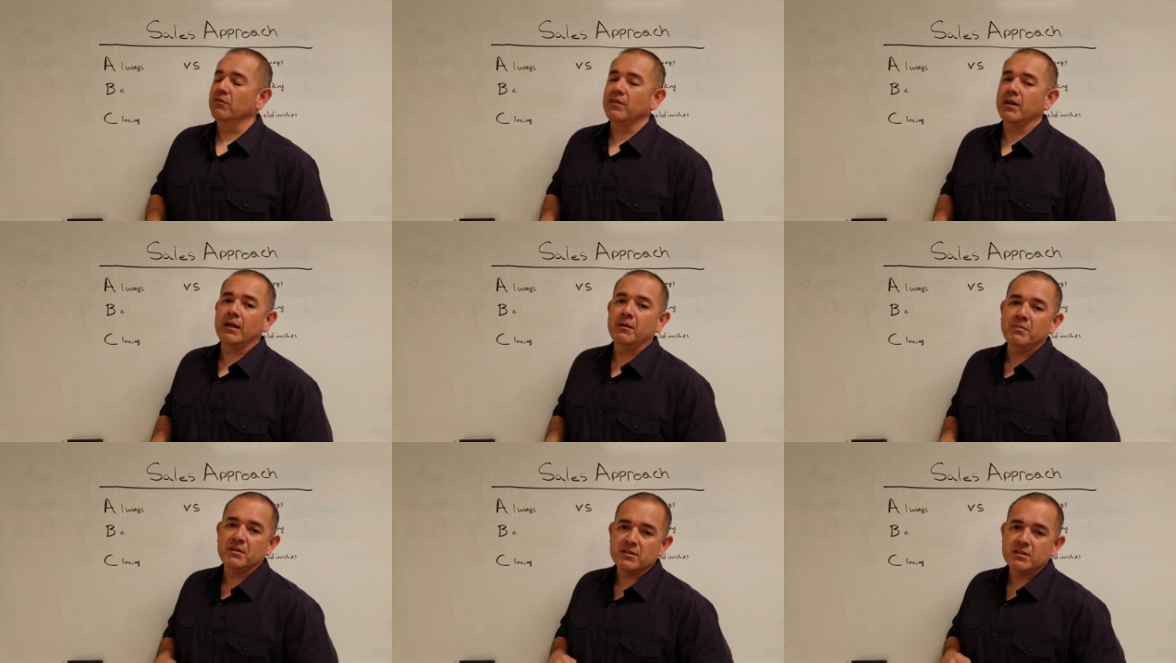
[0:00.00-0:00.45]
of
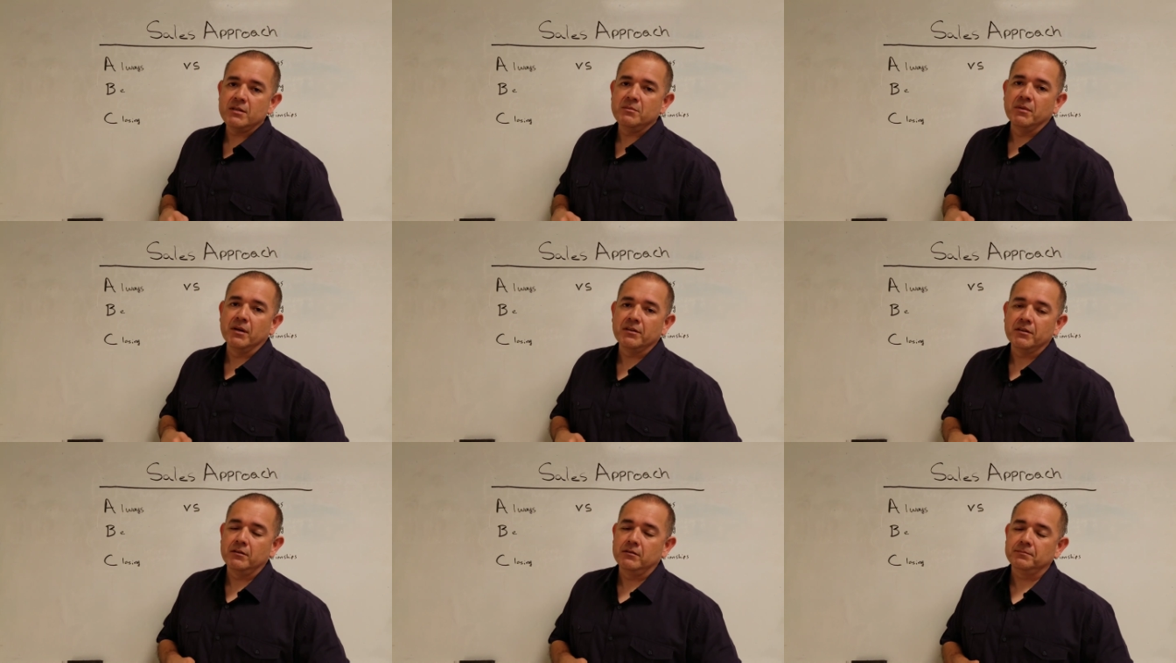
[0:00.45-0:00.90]
the ABC
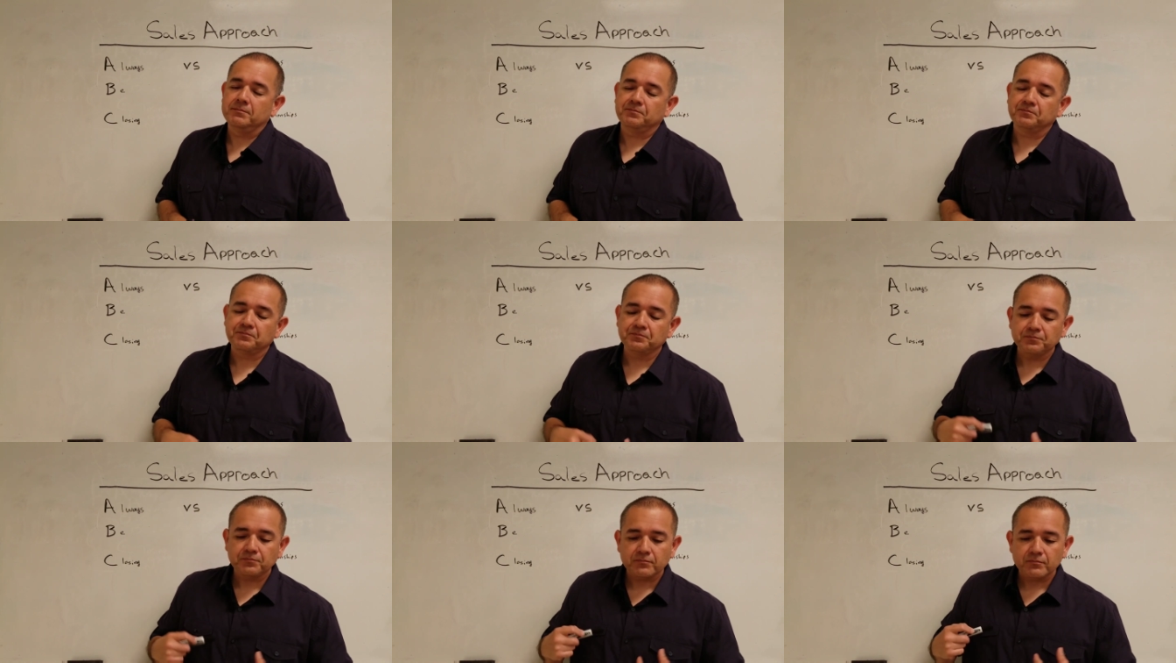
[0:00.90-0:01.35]
method.
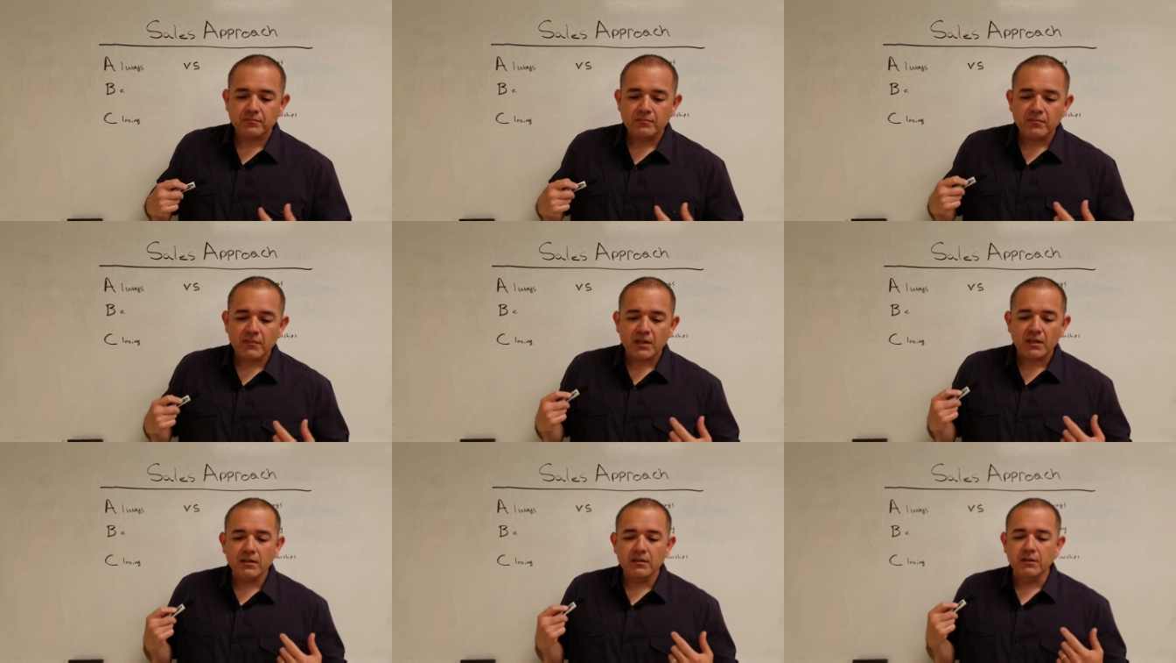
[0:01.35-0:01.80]

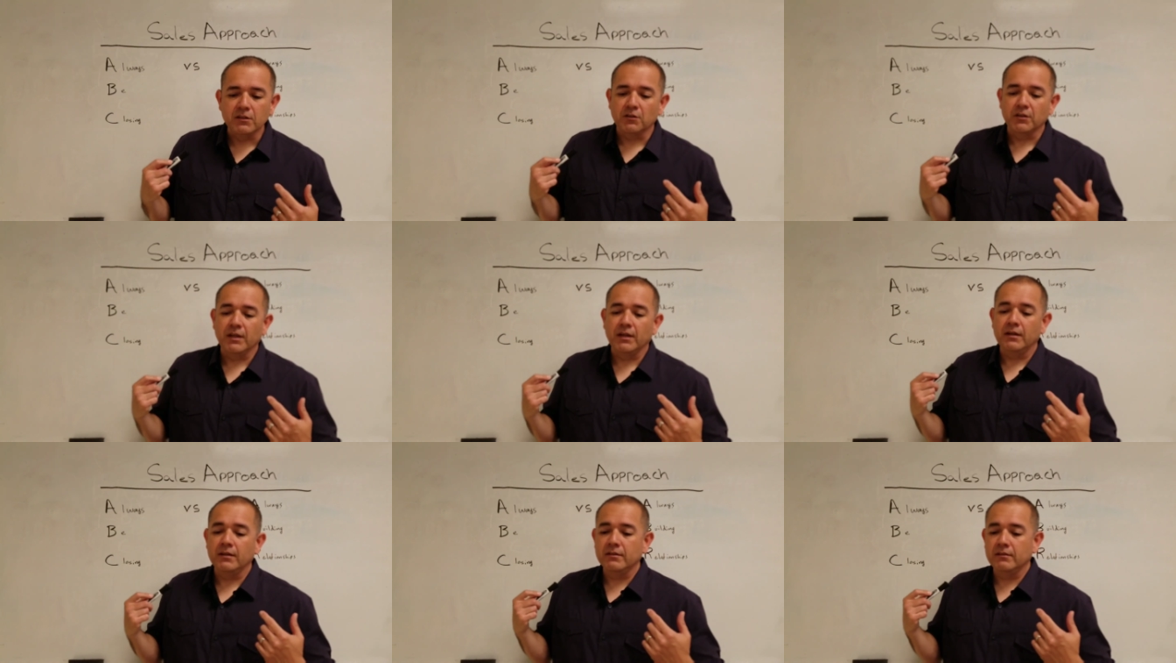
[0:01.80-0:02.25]

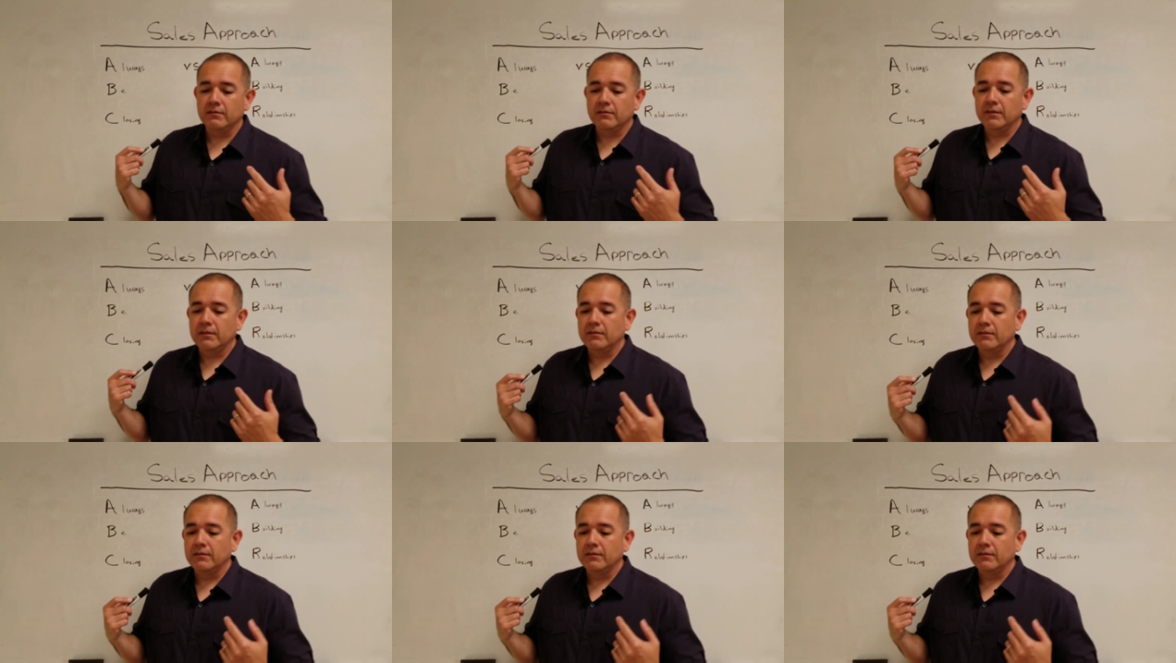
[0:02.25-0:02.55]
They